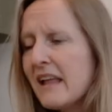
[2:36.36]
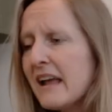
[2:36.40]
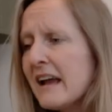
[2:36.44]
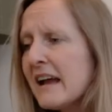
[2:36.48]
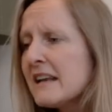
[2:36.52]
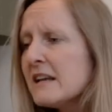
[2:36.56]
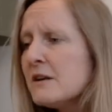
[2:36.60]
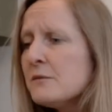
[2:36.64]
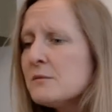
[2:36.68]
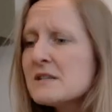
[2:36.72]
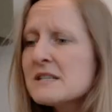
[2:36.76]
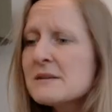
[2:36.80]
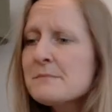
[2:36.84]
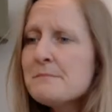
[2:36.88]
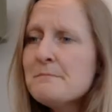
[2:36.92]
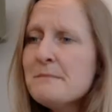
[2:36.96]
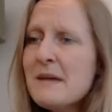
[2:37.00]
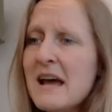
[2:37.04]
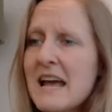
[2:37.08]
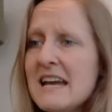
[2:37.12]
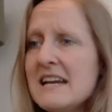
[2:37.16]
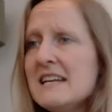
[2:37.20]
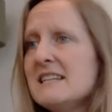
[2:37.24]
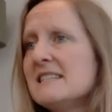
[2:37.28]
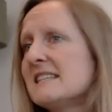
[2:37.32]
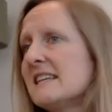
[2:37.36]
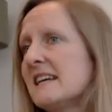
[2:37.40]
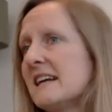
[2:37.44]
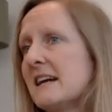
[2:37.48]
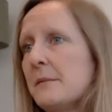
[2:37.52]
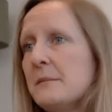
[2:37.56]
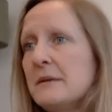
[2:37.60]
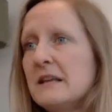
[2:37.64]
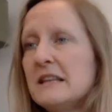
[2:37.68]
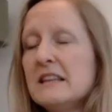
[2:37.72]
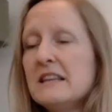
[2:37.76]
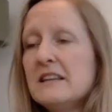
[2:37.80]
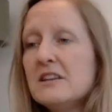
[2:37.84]
And it was amazing.
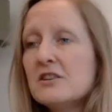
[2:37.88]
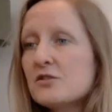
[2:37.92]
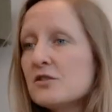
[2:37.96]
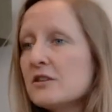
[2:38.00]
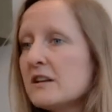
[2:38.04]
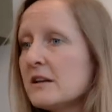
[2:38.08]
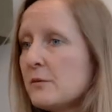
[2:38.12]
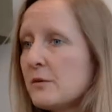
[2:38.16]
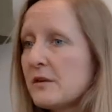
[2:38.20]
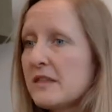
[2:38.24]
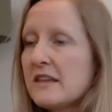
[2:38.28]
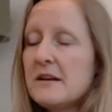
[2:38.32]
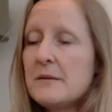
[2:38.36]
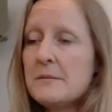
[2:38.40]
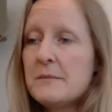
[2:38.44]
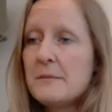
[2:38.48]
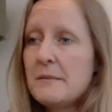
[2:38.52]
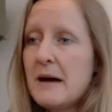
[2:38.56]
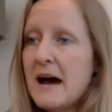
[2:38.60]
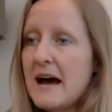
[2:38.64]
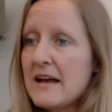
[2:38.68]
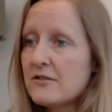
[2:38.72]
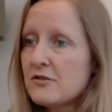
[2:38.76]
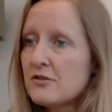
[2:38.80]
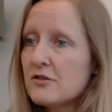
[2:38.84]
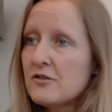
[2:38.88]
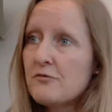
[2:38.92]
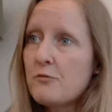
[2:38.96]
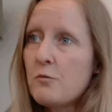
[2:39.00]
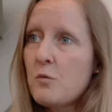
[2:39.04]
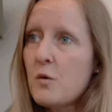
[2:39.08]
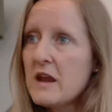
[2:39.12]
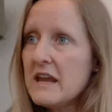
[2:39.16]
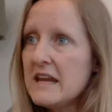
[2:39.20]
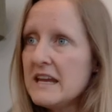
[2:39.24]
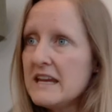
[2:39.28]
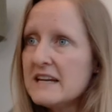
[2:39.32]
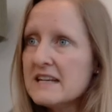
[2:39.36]
I mean, literally within a matter of
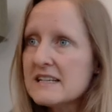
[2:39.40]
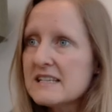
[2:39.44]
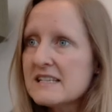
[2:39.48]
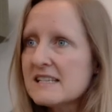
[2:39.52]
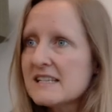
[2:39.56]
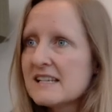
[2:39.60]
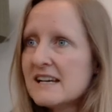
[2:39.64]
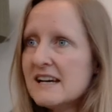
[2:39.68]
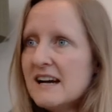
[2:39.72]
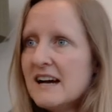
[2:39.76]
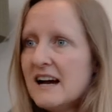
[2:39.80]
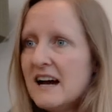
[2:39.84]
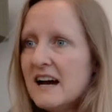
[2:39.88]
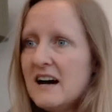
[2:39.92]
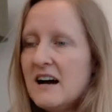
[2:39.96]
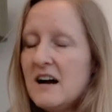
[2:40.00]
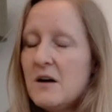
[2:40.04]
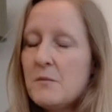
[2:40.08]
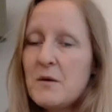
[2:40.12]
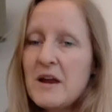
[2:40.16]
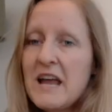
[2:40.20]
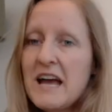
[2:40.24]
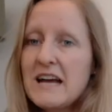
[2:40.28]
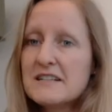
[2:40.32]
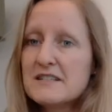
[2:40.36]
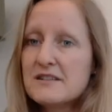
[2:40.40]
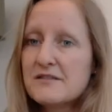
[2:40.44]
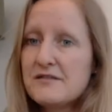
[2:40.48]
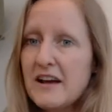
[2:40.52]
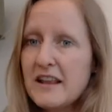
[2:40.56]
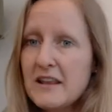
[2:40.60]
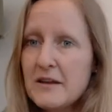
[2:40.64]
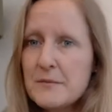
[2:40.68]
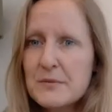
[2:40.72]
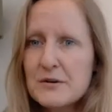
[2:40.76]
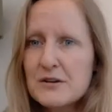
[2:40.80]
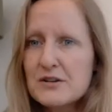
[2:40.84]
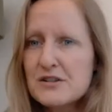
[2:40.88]
weeks, uh, we had
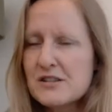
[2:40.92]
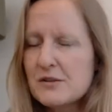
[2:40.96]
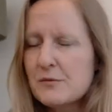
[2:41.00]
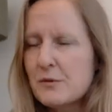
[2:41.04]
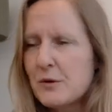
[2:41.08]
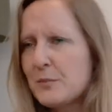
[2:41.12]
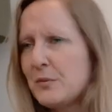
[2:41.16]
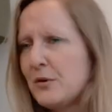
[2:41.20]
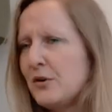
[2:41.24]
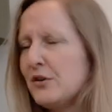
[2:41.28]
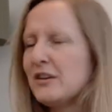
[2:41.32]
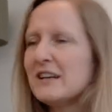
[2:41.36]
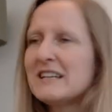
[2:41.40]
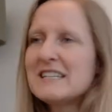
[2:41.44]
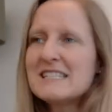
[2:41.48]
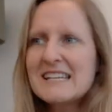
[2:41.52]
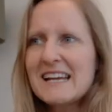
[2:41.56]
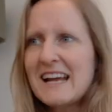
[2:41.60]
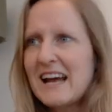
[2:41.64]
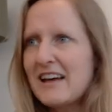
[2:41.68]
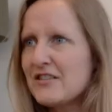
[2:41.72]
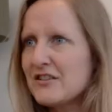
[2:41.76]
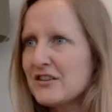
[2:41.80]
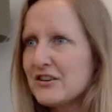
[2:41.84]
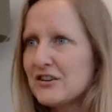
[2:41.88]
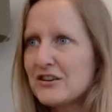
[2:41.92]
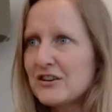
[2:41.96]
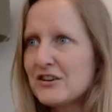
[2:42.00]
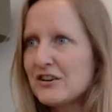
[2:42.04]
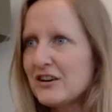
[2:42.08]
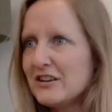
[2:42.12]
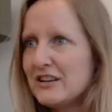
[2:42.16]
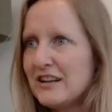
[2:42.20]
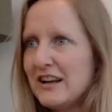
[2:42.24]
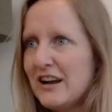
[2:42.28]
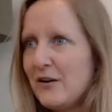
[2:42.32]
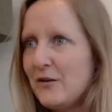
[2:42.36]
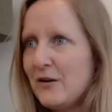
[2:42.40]
developers that were pulling
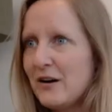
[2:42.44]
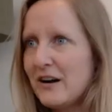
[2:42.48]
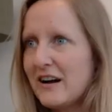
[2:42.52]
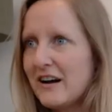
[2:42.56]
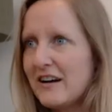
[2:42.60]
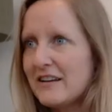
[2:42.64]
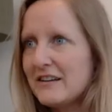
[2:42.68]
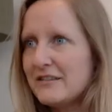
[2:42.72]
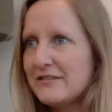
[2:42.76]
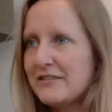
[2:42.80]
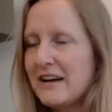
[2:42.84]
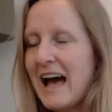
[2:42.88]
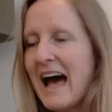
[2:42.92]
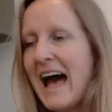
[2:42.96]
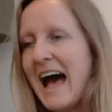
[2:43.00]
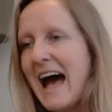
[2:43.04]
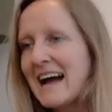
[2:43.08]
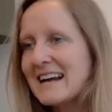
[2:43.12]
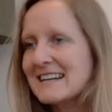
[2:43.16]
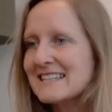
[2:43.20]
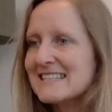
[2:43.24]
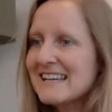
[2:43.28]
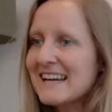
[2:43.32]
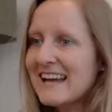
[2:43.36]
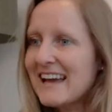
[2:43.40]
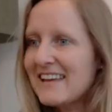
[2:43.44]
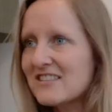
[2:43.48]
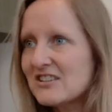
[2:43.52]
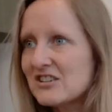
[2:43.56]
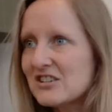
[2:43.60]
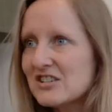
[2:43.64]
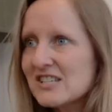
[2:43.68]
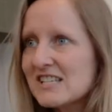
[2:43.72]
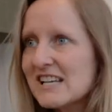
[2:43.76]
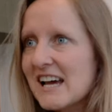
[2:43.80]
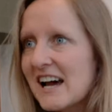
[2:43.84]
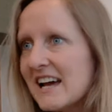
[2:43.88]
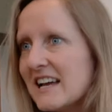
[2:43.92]
together, you know, a kind of hack together
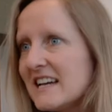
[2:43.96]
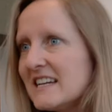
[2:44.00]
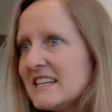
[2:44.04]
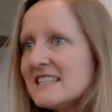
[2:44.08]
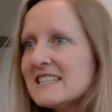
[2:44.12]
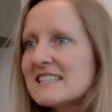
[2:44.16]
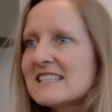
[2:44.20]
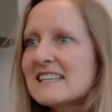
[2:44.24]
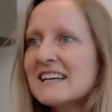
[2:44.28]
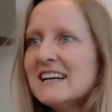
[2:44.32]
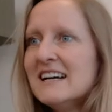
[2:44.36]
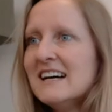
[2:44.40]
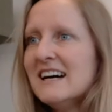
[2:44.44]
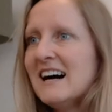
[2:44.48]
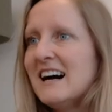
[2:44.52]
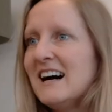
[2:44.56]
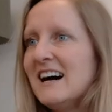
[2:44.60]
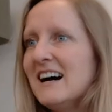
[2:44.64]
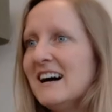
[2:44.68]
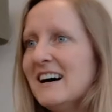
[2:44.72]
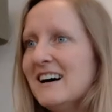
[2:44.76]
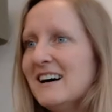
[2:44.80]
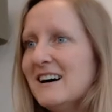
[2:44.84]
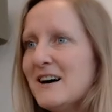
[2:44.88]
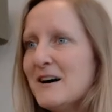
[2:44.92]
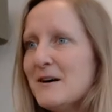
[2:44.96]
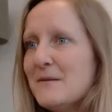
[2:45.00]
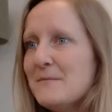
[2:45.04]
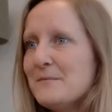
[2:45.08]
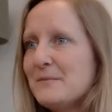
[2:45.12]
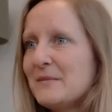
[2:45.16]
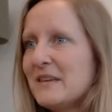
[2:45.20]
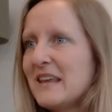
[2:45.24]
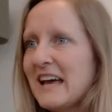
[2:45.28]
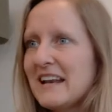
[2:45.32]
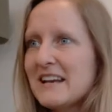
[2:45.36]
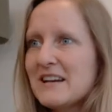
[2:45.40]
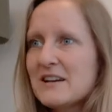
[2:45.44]
site,
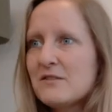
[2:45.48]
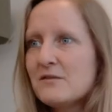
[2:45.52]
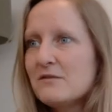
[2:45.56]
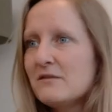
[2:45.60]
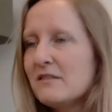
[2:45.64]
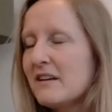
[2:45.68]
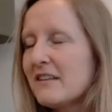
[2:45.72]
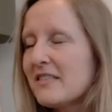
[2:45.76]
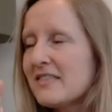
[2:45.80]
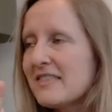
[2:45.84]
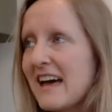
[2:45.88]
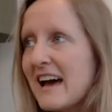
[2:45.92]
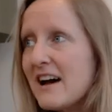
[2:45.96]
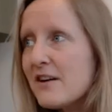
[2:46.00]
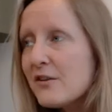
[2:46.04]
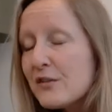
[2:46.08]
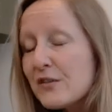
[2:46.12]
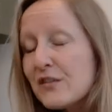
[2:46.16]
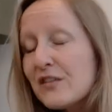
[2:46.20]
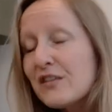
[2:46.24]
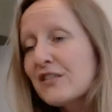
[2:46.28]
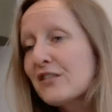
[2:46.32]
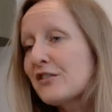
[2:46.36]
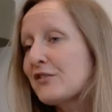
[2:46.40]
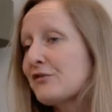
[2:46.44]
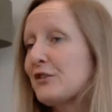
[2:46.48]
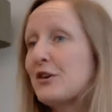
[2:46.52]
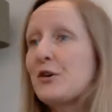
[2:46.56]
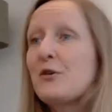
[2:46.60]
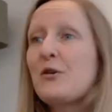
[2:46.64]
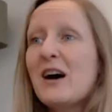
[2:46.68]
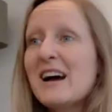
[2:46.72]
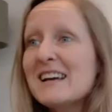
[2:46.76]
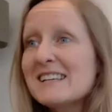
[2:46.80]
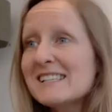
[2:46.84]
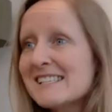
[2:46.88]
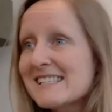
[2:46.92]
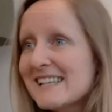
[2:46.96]
um, getting thousands of
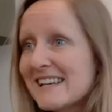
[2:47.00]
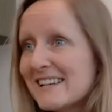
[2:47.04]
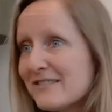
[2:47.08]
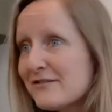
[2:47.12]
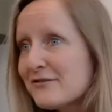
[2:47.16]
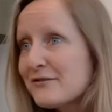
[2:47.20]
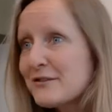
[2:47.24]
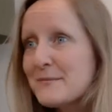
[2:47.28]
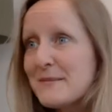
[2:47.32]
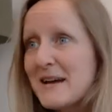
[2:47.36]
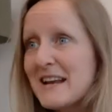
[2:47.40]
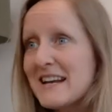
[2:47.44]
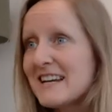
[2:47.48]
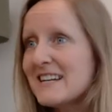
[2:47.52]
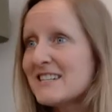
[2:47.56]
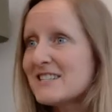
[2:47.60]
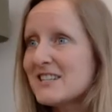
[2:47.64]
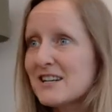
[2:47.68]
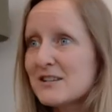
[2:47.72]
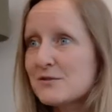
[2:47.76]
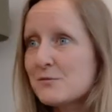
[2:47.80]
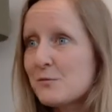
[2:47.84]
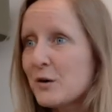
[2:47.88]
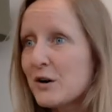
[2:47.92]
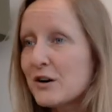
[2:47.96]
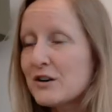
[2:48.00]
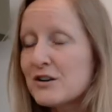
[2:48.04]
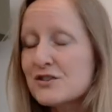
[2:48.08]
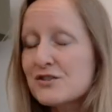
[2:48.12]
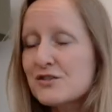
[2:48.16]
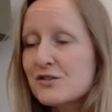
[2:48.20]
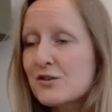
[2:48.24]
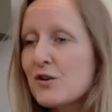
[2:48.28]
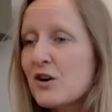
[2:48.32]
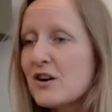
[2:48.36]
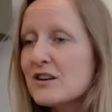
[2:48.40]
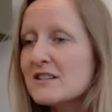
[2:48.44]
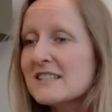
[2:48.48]
requests in from NHS workers
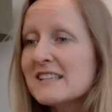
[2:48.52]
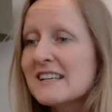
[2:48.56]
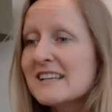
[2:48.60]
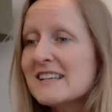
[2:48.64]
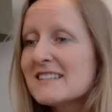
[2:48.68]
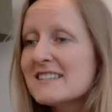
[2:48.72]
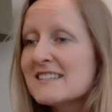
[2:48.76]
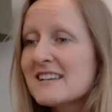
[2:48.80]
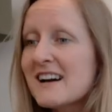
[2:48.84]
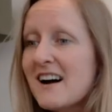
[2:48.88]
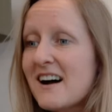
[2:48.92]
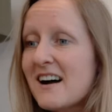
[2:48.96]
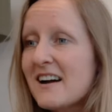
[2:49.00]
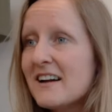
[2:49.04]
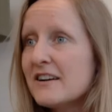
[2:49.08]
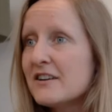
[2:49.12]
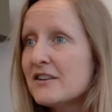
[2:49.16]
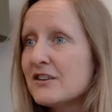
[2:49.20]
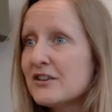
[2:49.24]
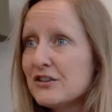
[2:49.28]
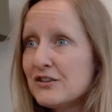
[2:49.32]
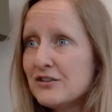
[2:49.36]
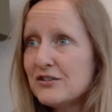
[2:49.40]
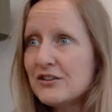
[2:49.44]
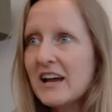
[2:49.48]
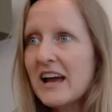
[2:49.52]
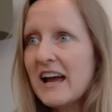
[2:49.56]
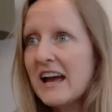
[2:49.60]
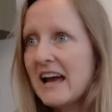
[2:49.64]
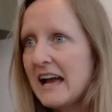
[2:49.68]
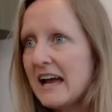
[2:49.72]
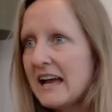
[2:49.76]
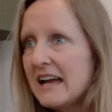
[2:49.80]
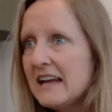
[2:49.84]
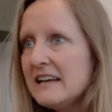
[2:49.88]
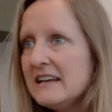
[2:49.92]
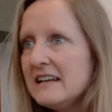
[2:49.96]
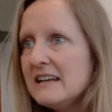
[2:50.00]
across the entire
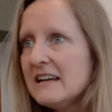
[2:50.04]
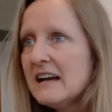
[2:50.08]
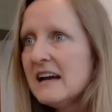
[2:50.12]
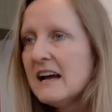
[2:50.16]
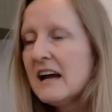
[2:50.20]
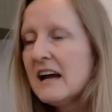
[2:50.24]
UK.